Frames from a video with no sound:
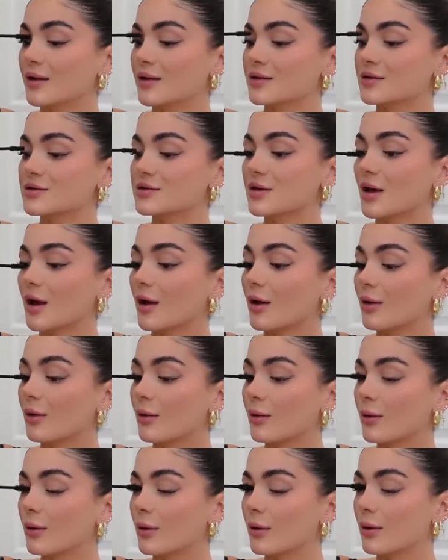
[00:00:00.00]

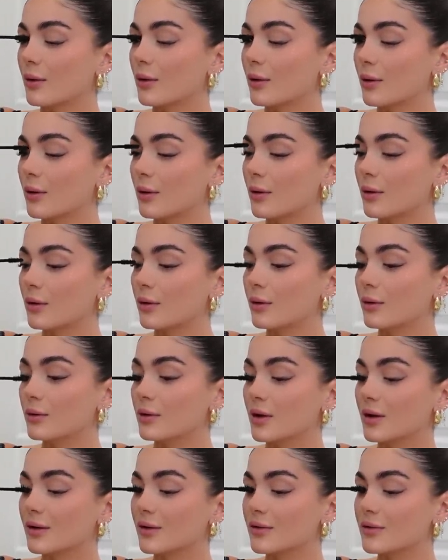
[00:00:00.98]
So who
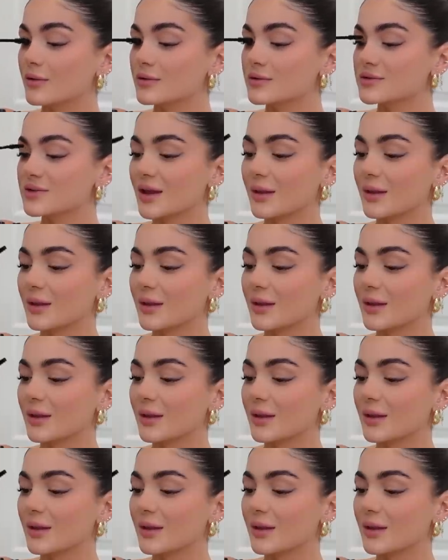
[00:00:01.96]
knows,